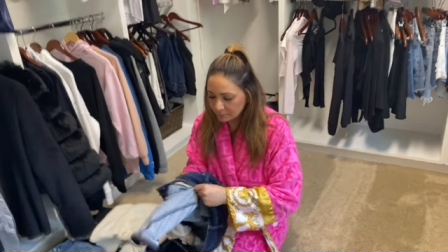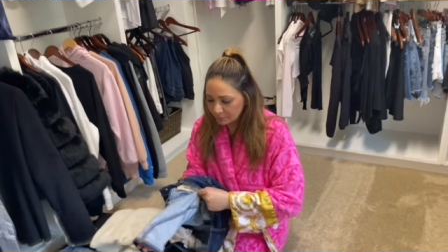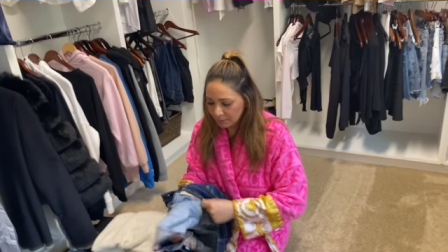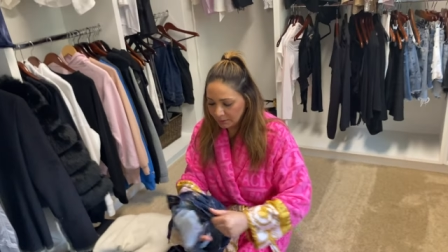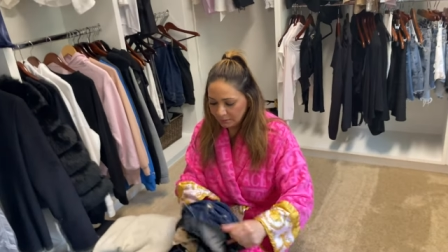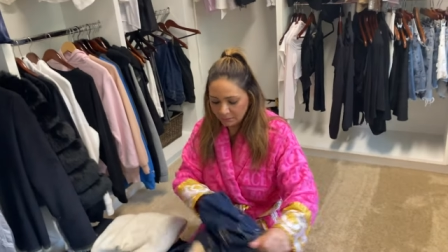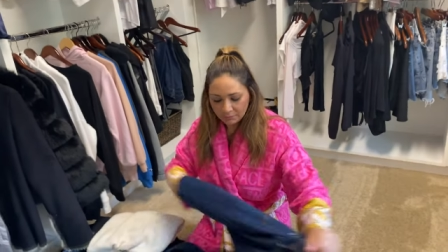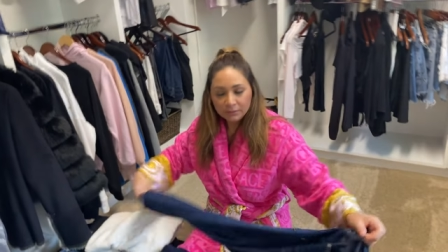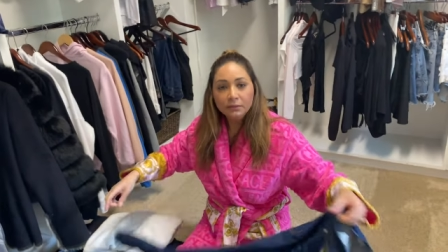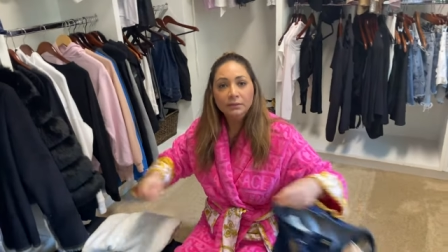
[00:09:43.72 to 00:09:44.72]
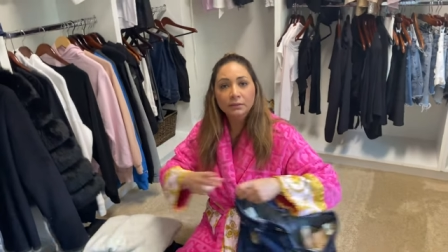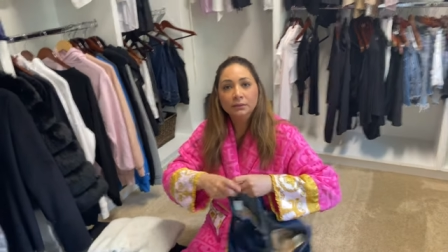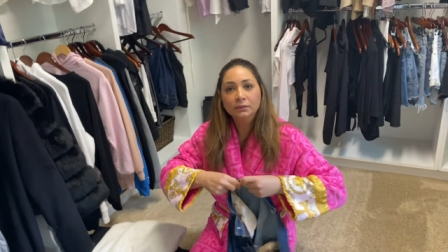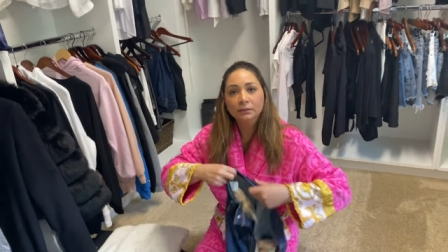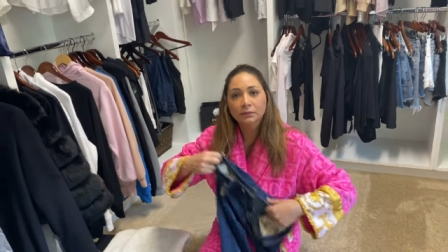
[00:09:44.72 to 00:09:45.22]
well because i think we're like seeing
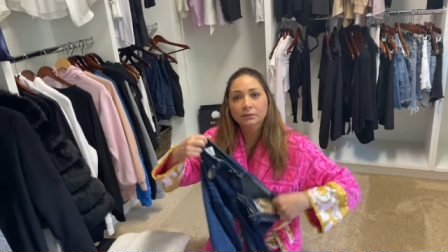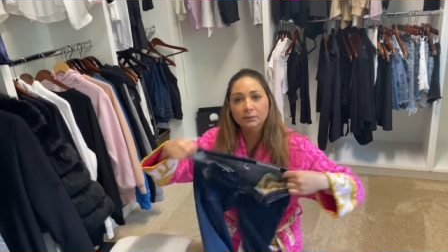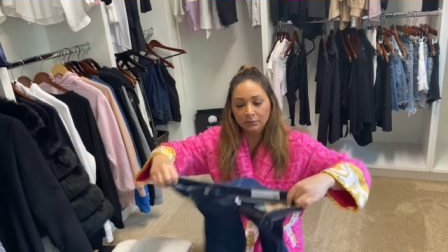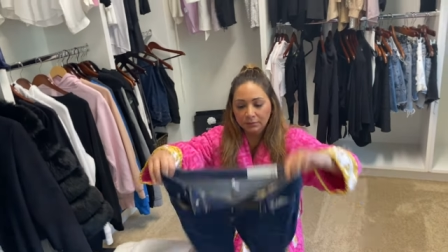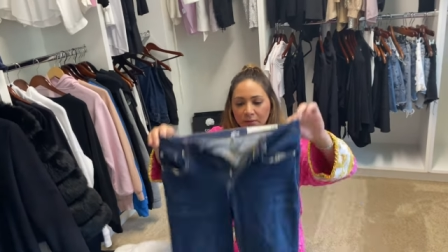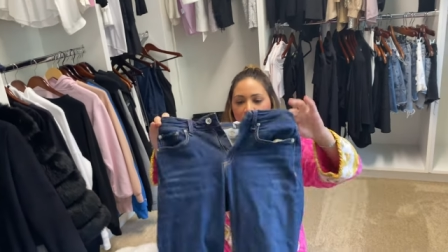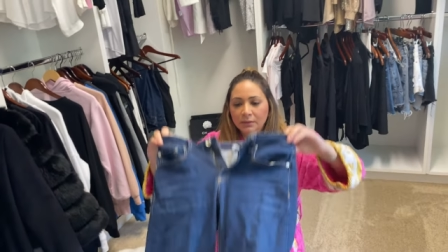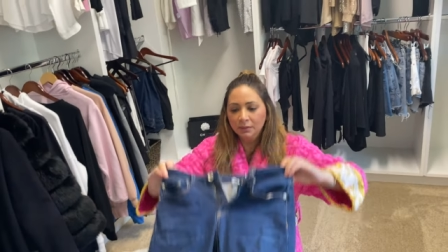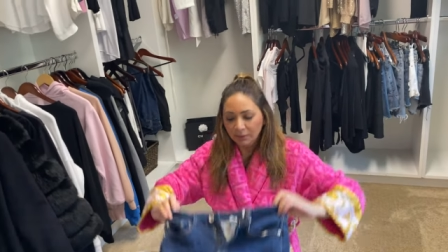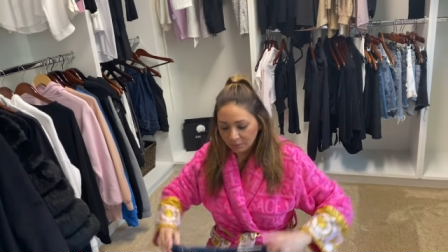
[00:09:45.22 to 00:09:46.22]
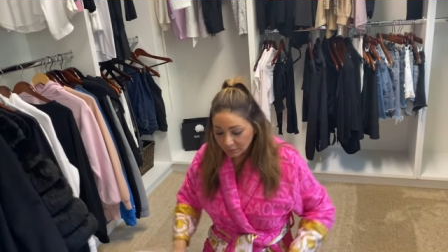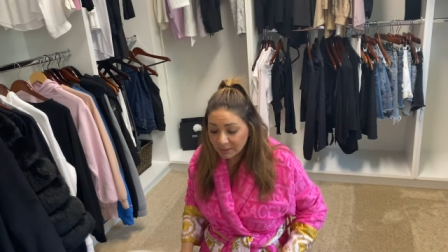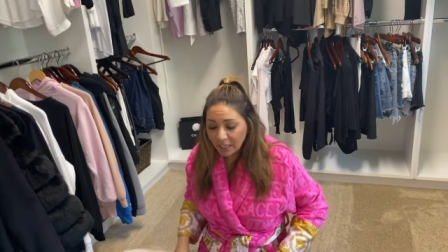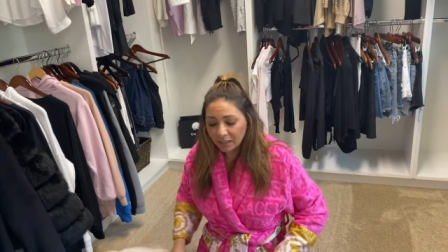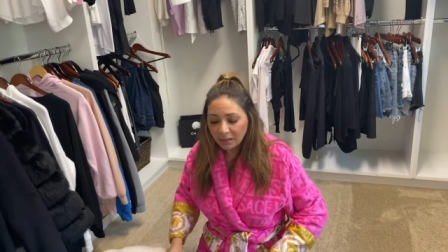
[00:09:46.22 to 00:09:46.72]
the light yeah